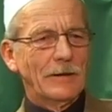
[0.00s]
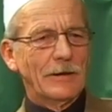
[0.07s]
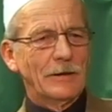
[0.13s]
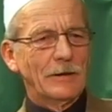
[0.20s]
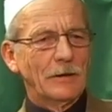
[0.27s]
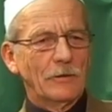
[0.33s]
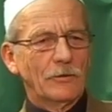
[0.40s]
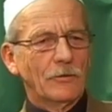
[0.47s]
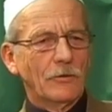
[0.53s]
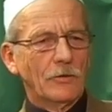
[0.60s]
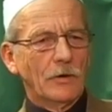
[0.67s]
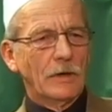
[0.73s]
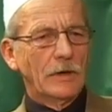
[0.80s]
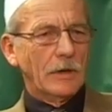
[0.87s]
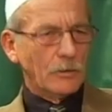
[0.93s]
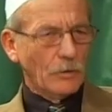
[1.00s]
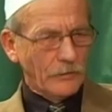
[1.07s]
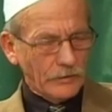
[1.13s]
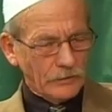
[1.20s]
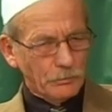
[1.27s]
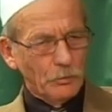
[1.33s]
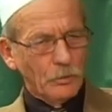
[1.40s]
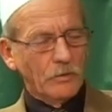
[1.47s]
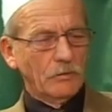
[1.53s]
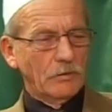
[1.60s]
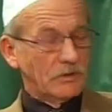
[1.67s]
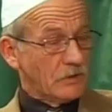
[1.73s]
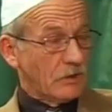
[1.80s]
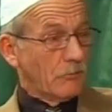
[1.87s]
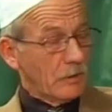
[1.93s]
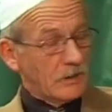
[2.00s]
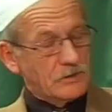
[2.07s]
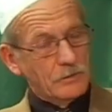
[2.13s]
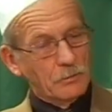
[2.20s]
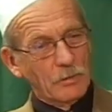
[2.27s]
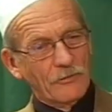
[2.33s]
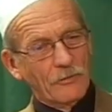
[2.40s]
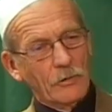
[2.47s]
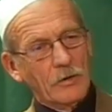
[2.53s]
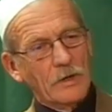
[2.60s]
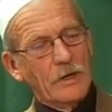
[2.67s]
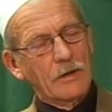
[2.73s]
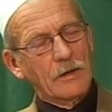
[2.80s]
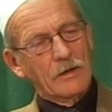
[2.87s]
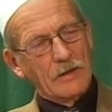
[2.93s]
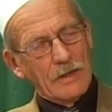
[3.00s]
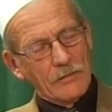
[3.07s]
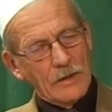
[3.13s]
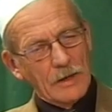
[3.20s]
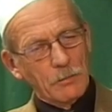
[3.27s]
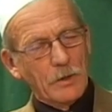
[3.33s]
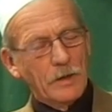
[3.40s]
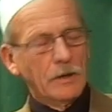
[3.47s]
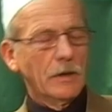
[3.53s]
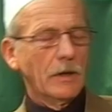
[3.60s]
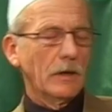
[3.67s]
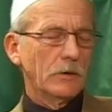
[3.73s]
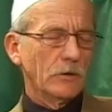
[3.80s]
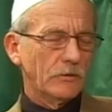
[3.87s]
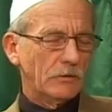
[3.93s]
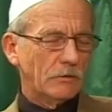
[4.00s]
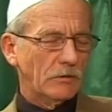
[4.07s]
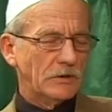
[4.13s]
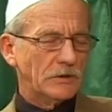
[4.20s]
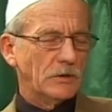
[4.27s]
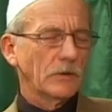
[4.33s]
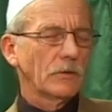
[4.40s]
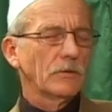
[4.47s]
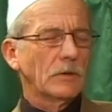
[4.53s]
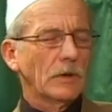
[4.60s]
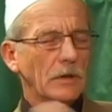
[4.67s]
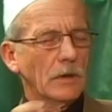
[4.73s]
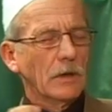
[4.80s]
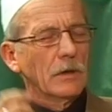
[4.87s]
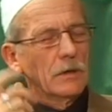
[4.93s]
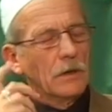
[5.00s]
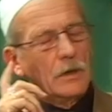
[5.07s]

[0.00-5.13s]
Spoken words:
and I got these books which I mentioned before, and I read them, and I had lots of questions, and I